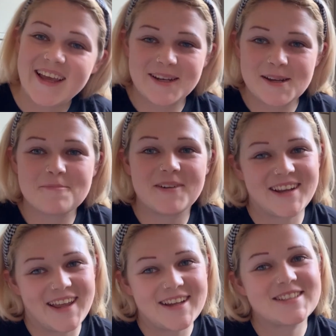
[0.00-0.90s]
in my
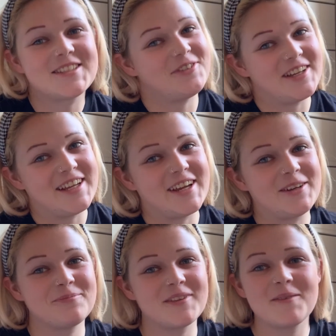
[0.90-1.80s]
next video.
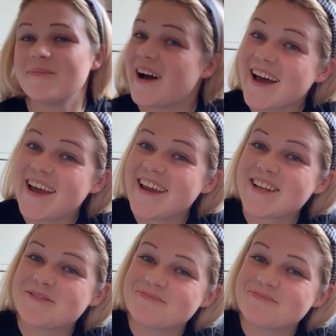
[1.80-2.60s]
Bye.